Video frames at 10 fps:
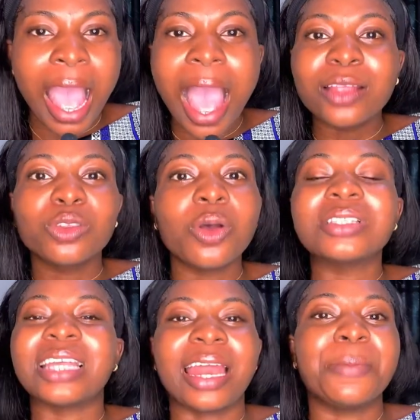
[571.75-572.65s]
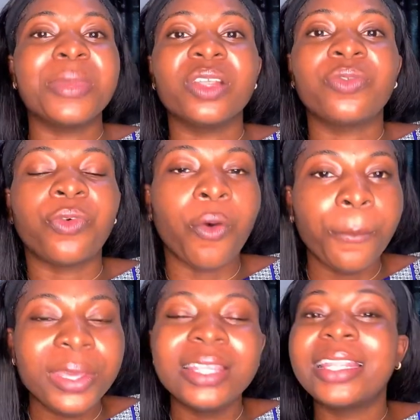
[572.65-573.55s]
And those that are meant for
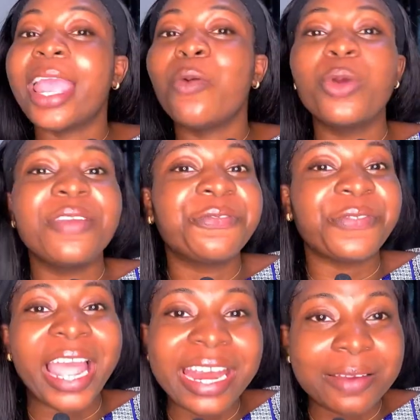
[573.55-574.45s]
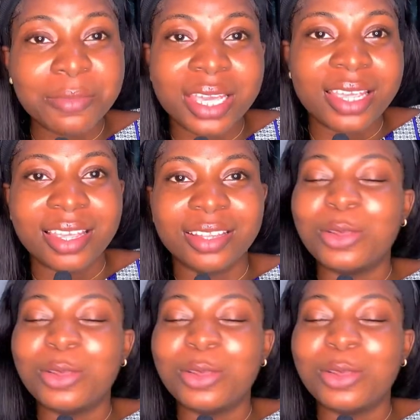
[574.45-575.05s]
me, they will find me.